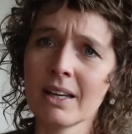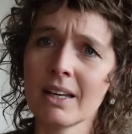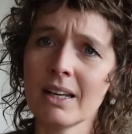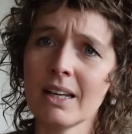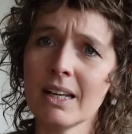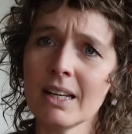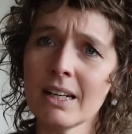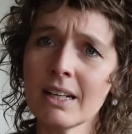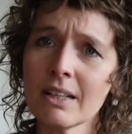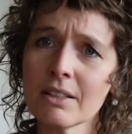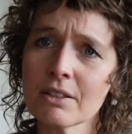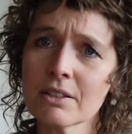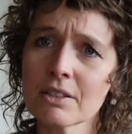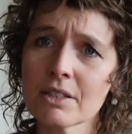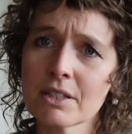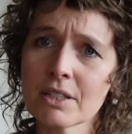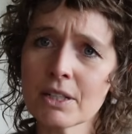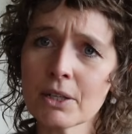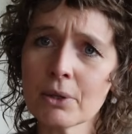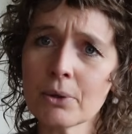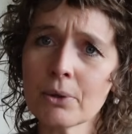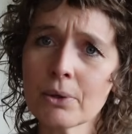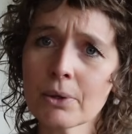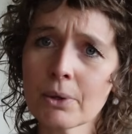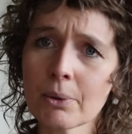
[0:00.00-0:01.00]
it is
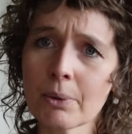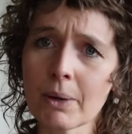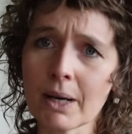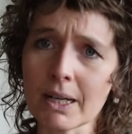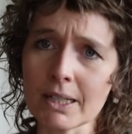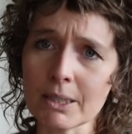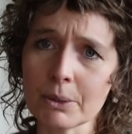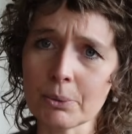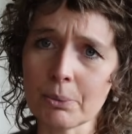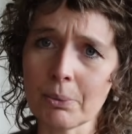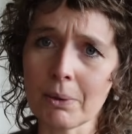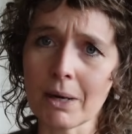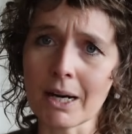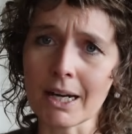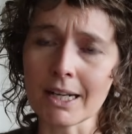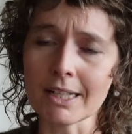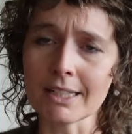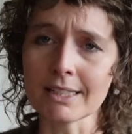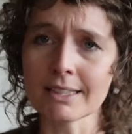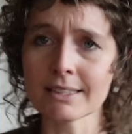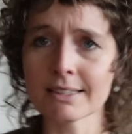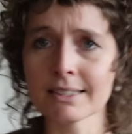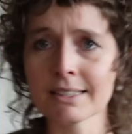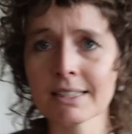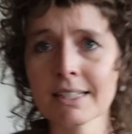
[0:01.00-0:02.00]
still quite
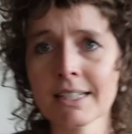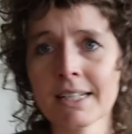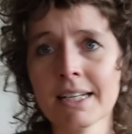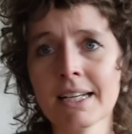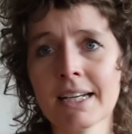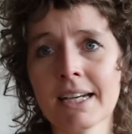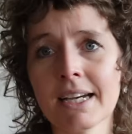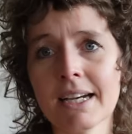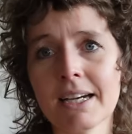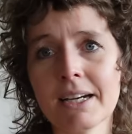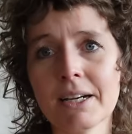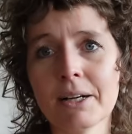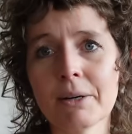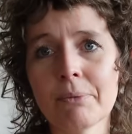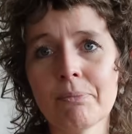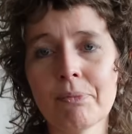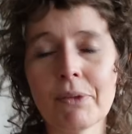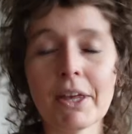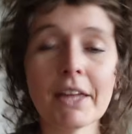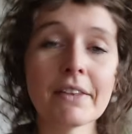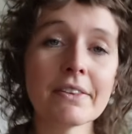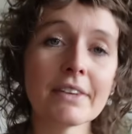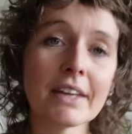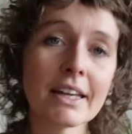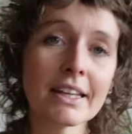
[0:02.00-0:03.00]
white.
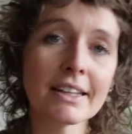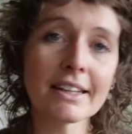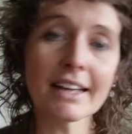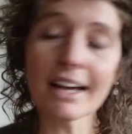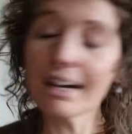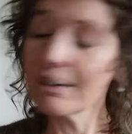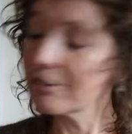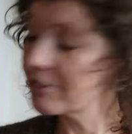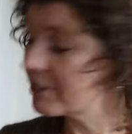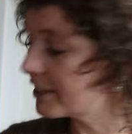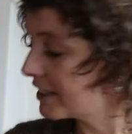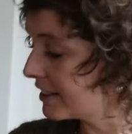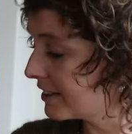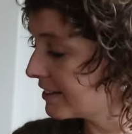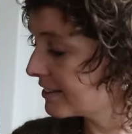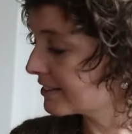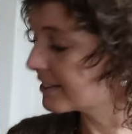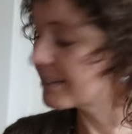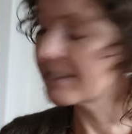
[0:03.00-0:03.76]
And then I read